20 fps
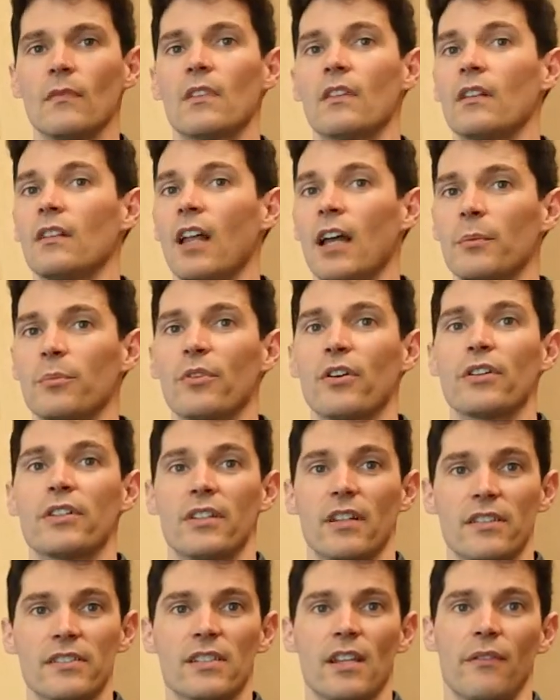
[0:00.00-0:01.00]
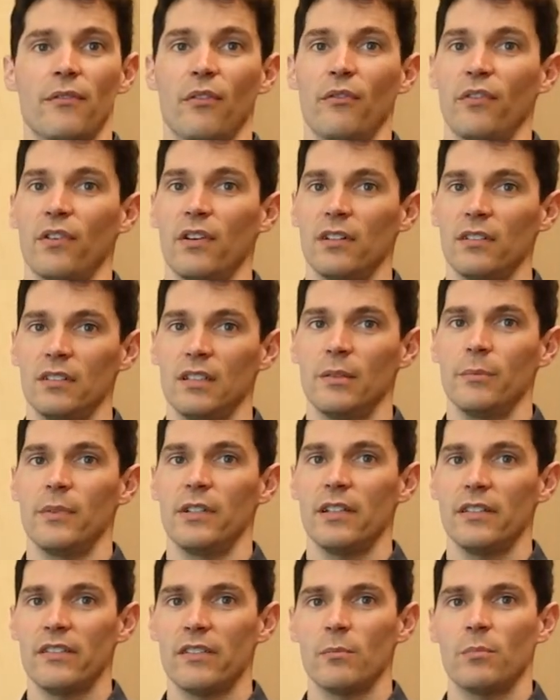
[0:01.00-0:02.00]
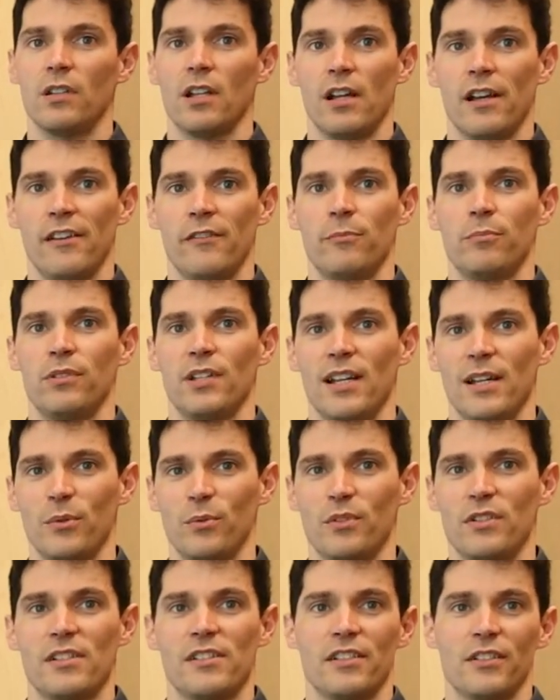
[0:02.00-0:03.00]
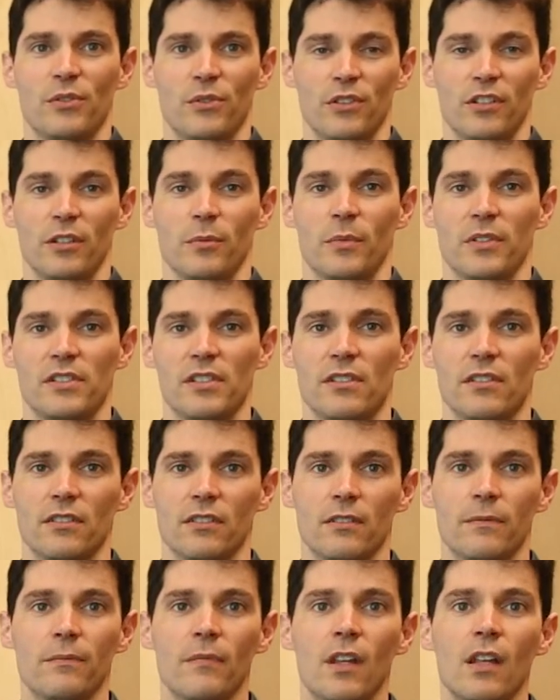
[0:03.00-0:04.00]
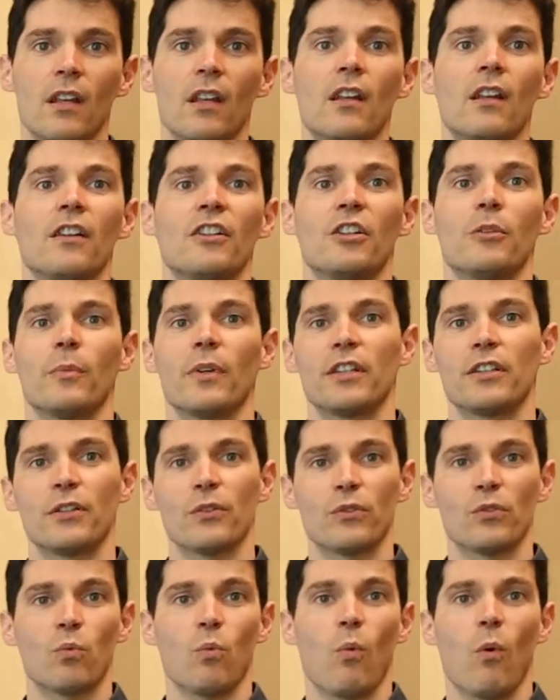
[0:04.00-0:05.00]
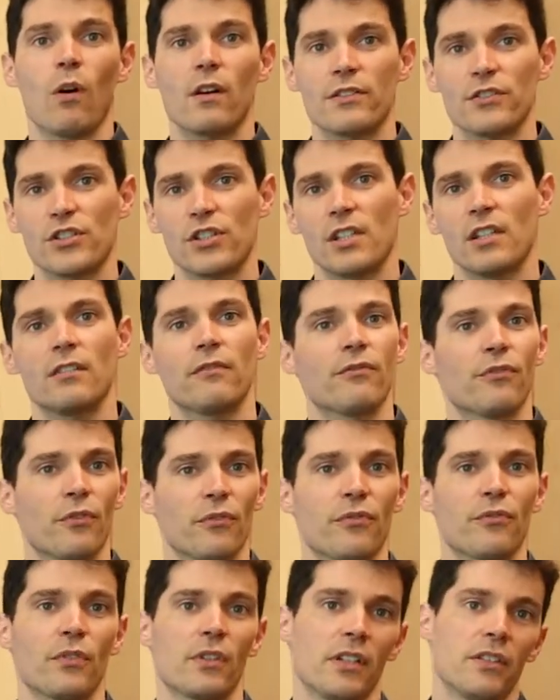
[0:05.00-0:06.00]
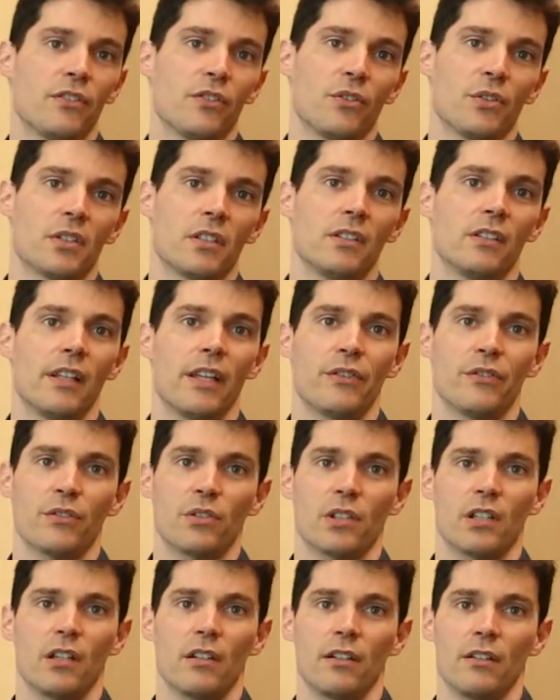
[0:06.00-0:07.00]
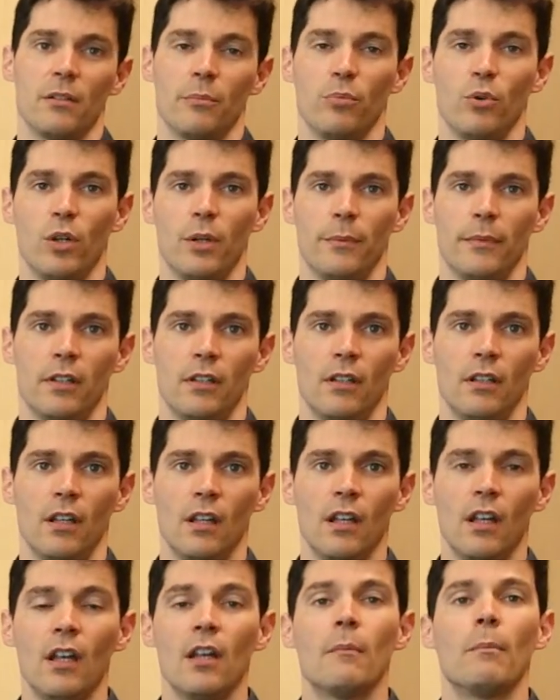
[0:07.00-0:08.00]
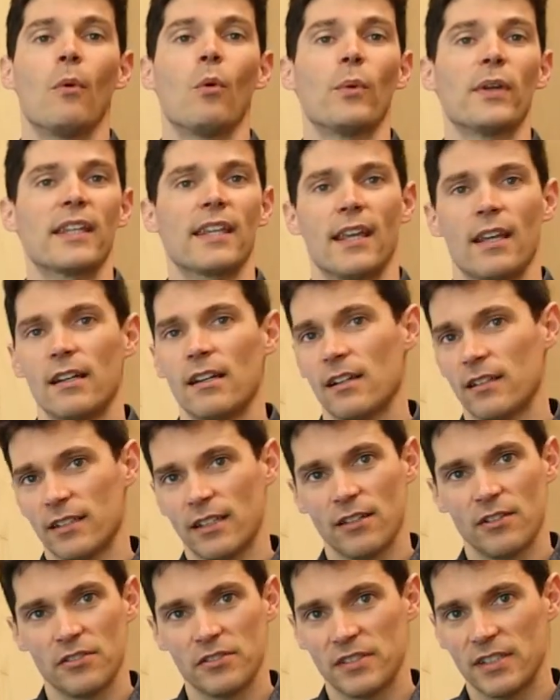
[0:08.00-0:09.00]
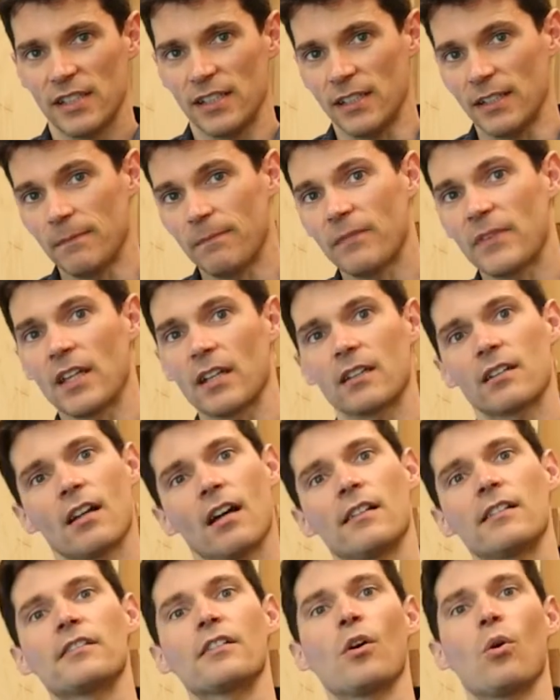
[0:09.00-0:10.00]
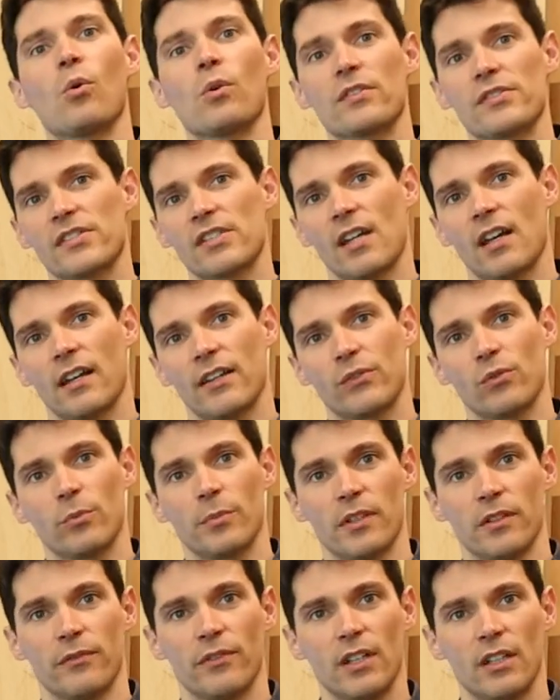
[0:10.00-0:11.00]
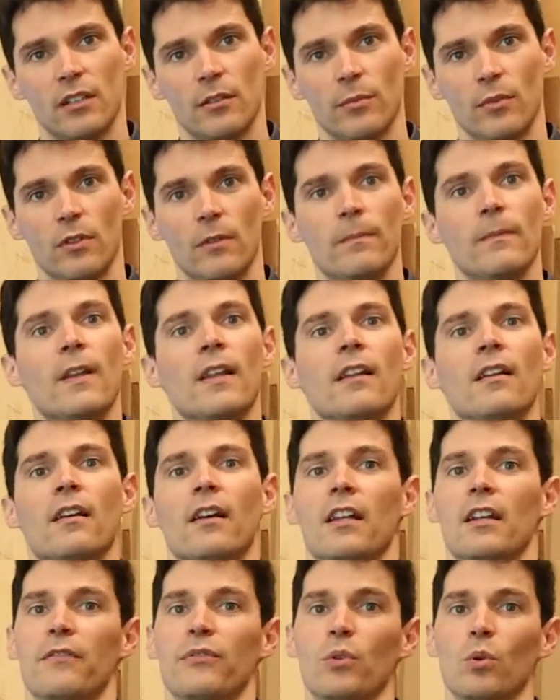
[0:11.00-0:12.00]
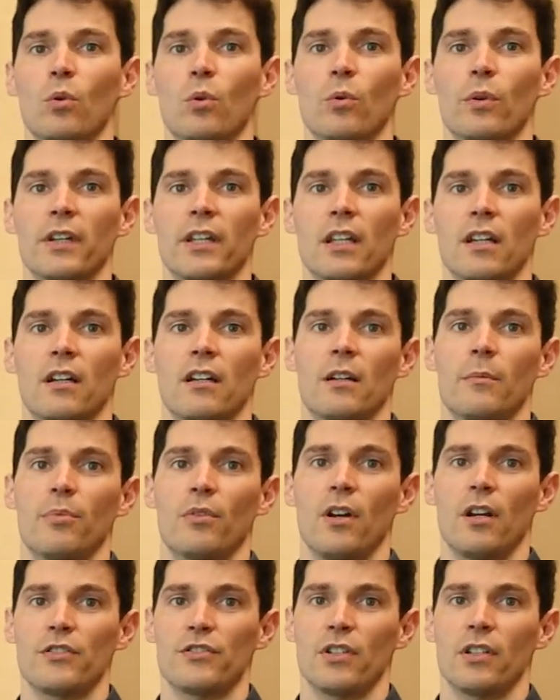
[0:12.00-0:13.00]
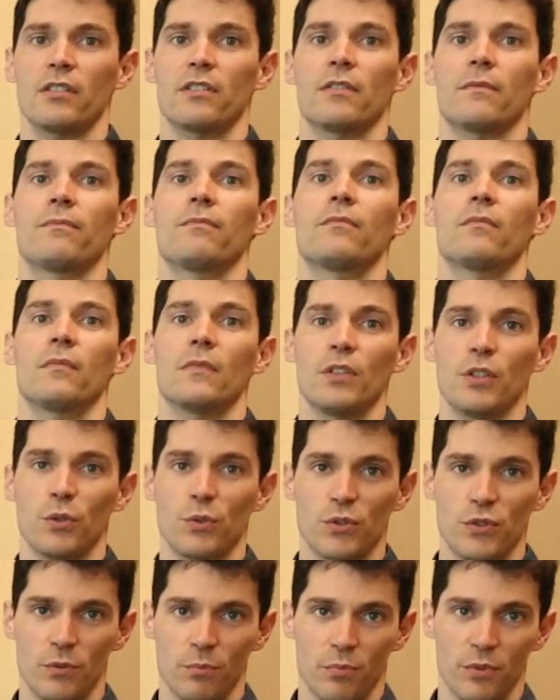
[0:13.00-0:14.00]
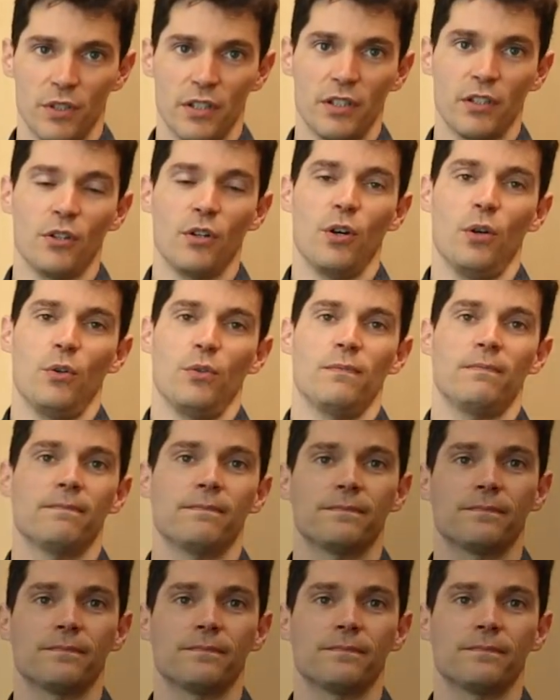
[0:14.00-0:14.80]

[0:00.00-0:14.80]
The library does have a very limited supply of plywood and acrylic material. You may use one sheet for free during a laser cutter appointment, but we cannot guarantee that a color or size will be available, and if you are working on a project, you should bring your own.